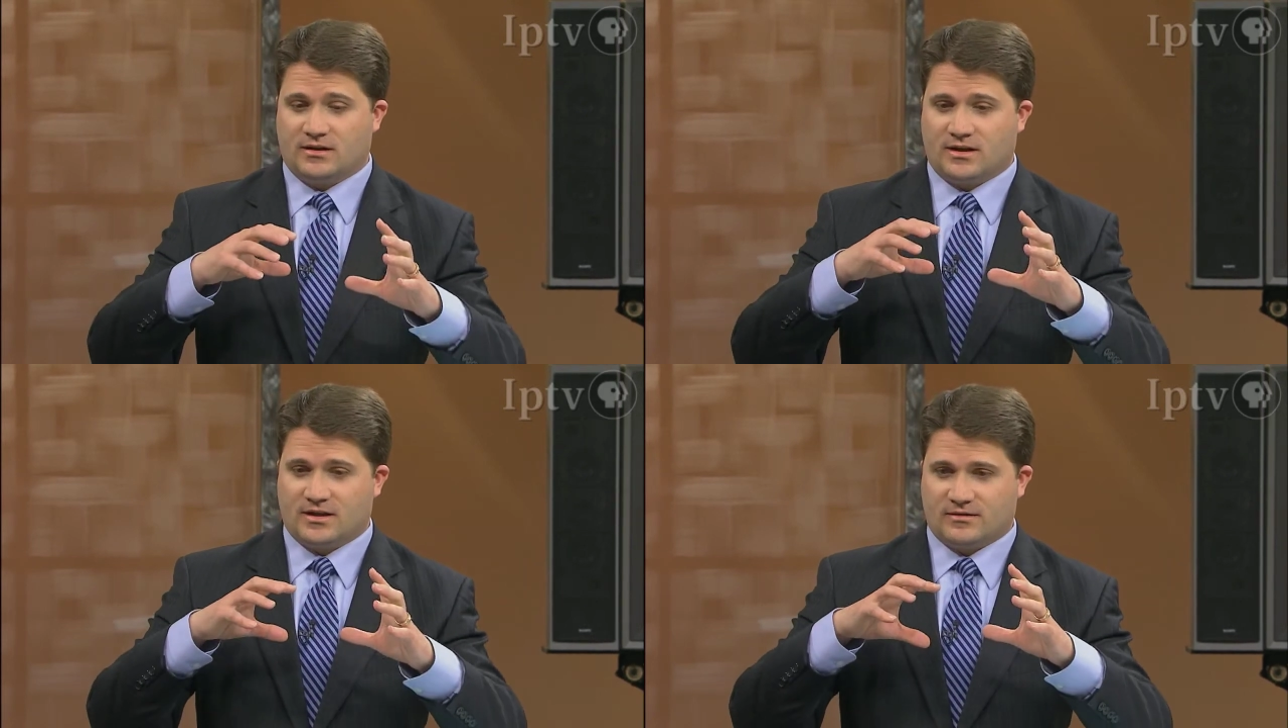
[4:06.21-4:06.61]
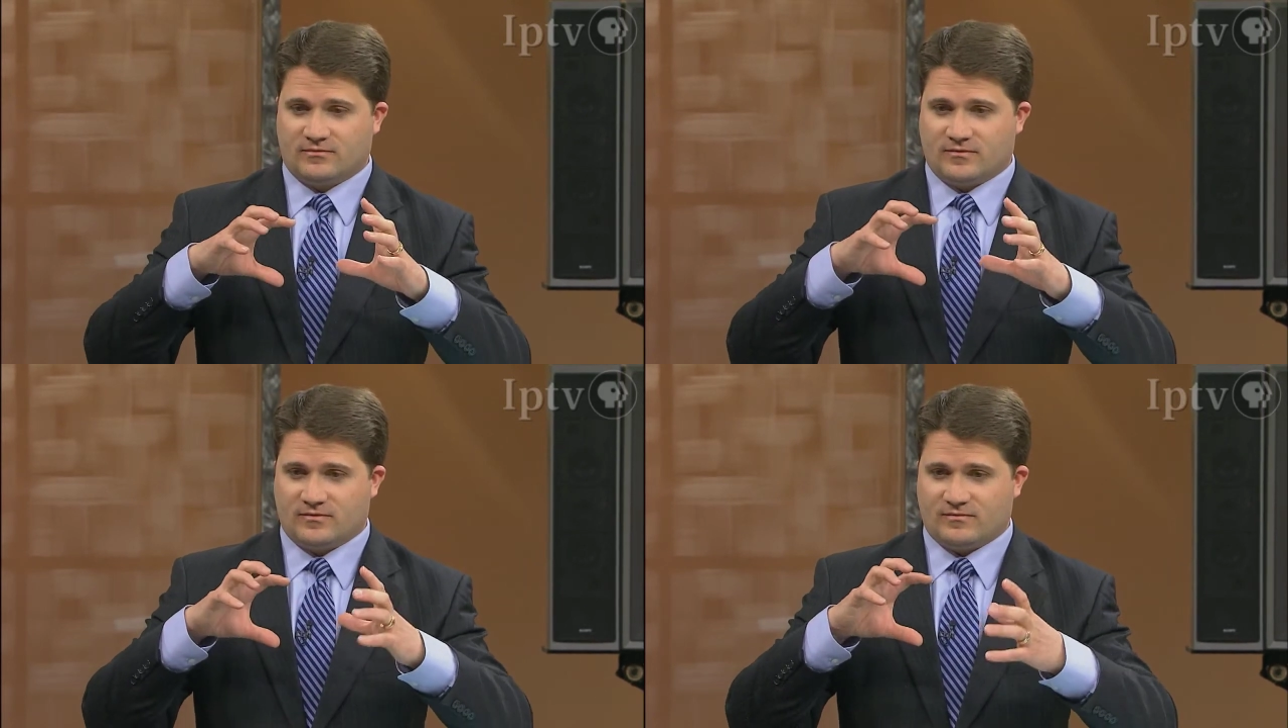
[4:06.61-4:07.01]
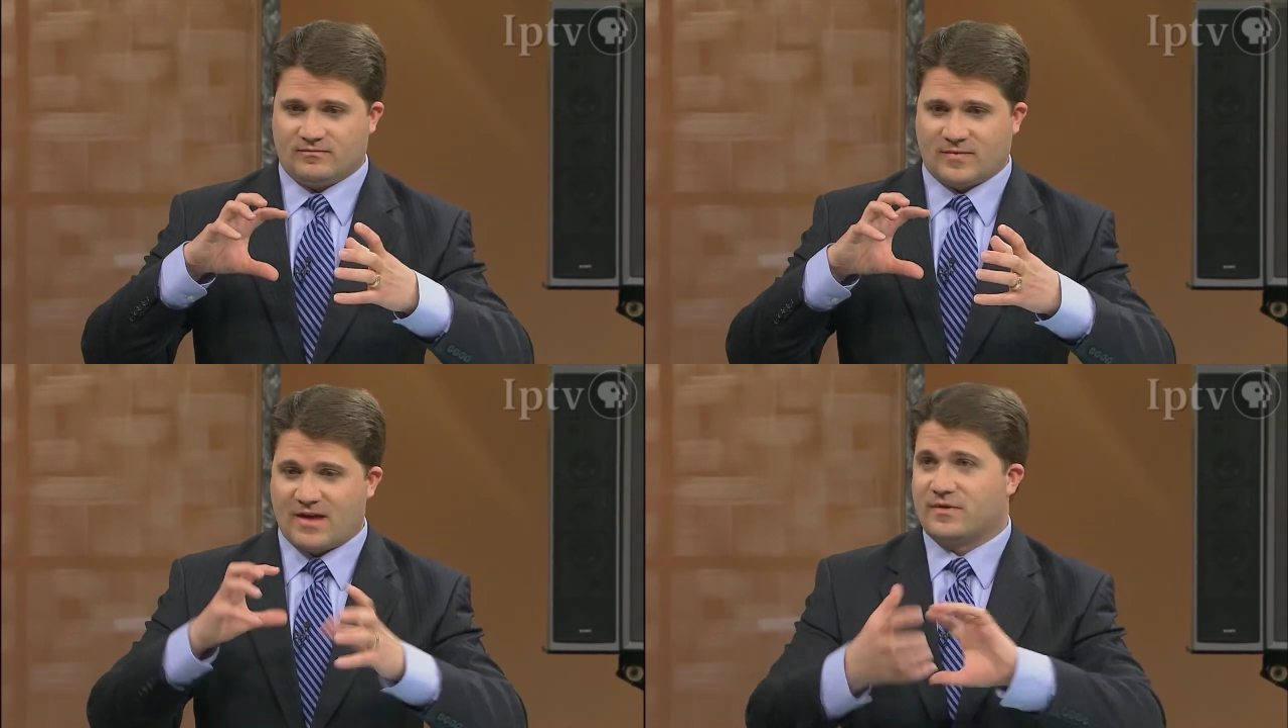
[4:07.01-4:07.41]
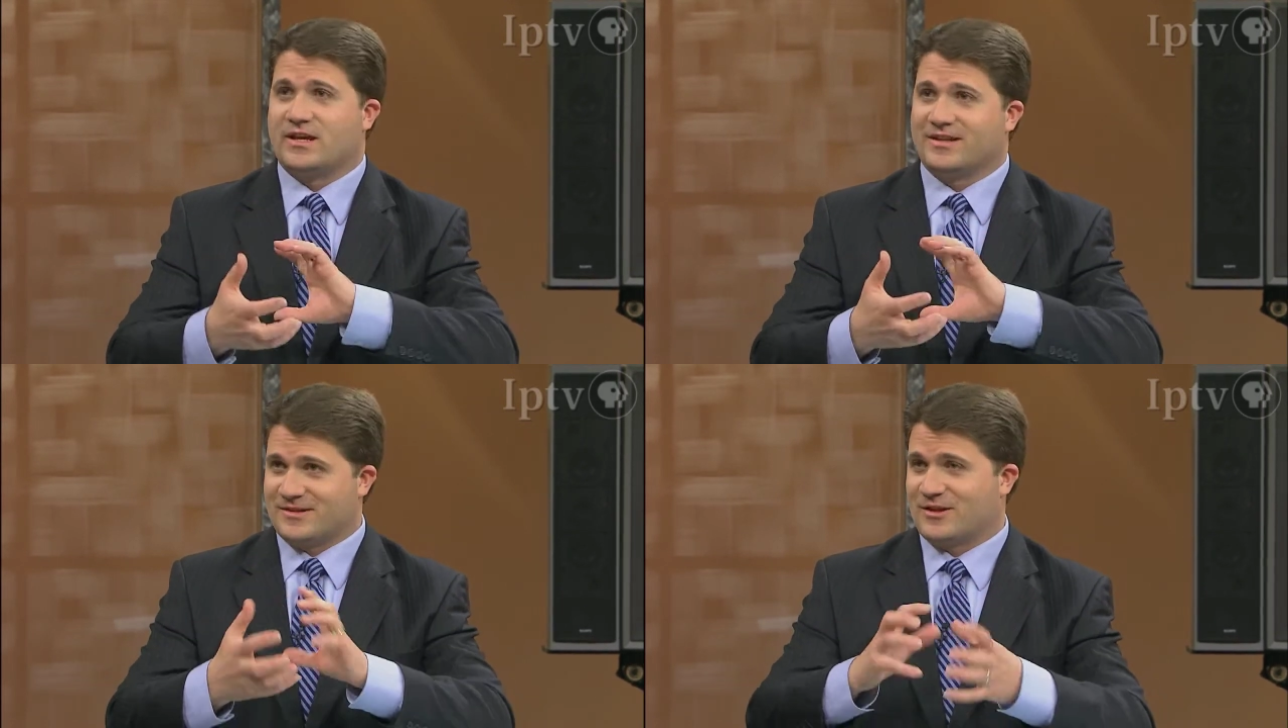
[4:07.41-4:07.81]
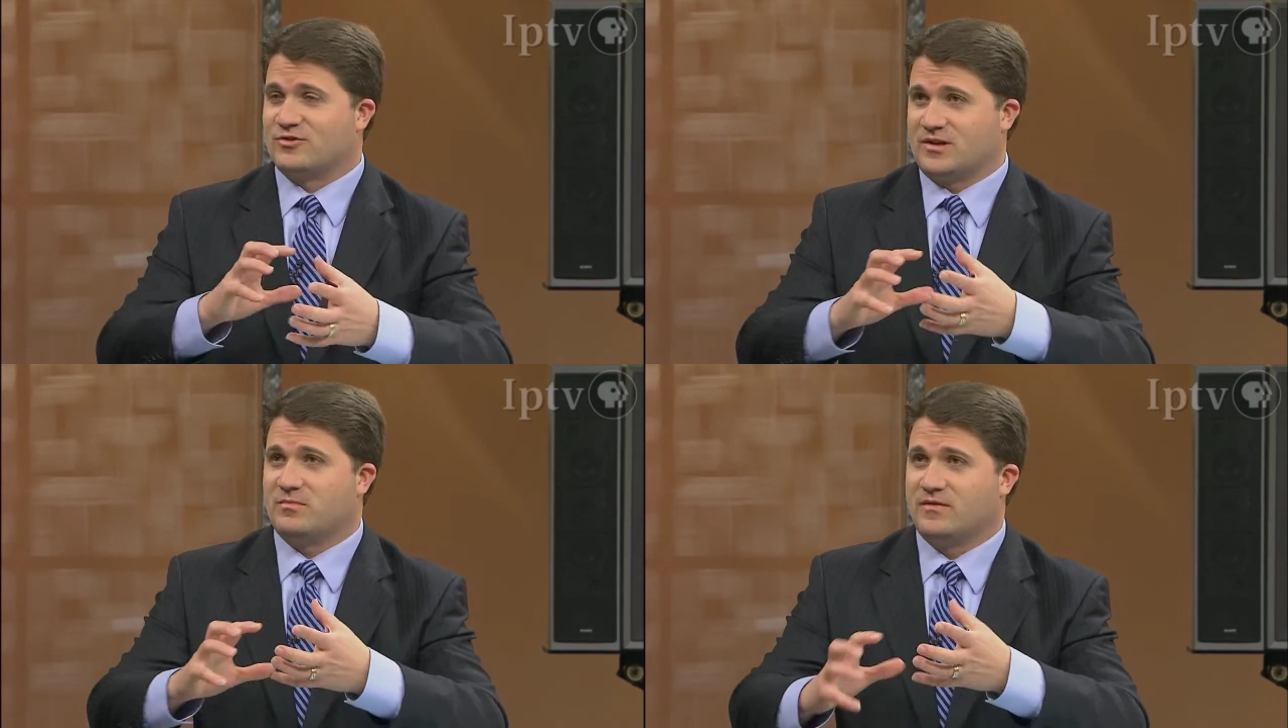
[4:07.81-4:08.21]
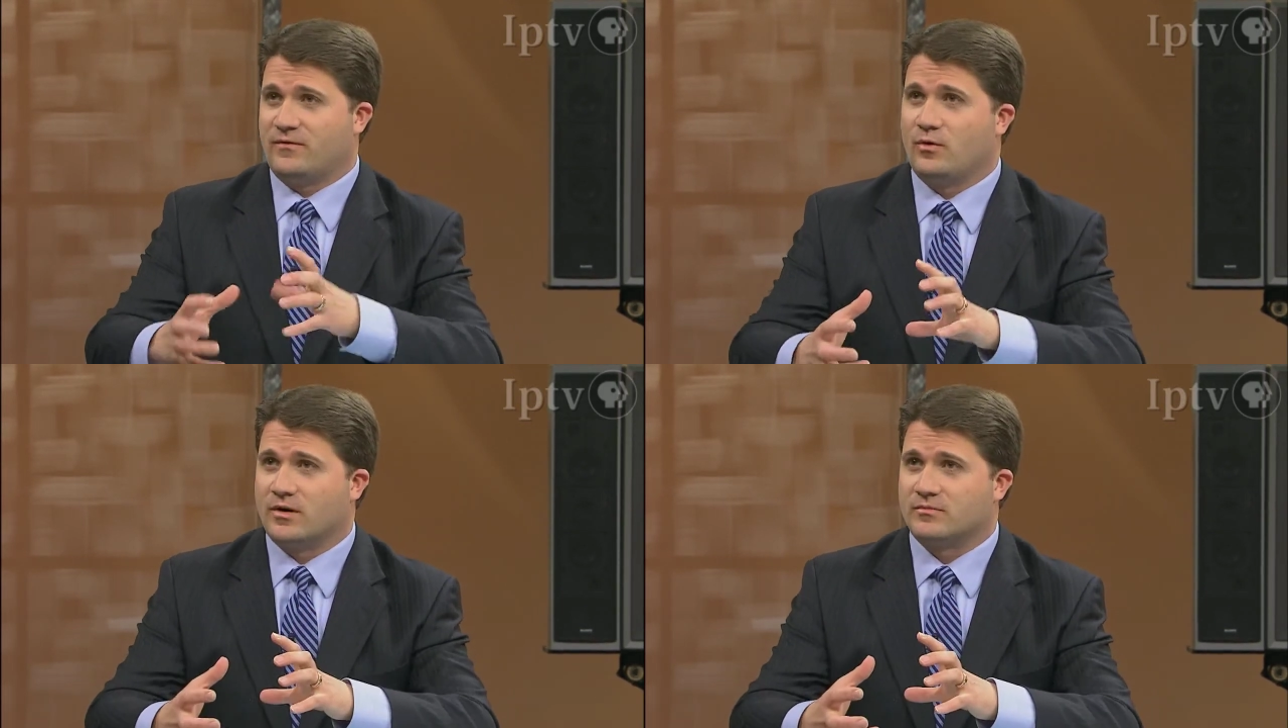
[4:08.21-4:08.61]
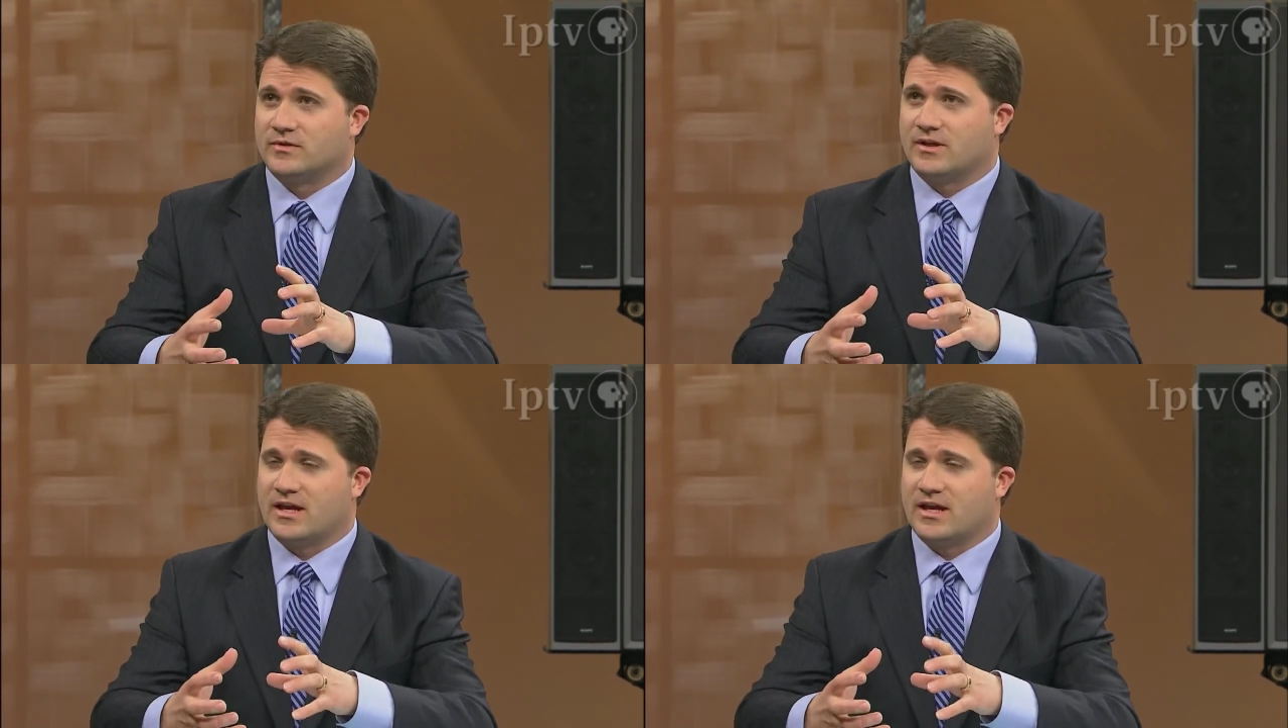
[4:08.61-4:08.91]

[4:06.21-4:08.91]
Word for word: uh, everything in this country had been formed,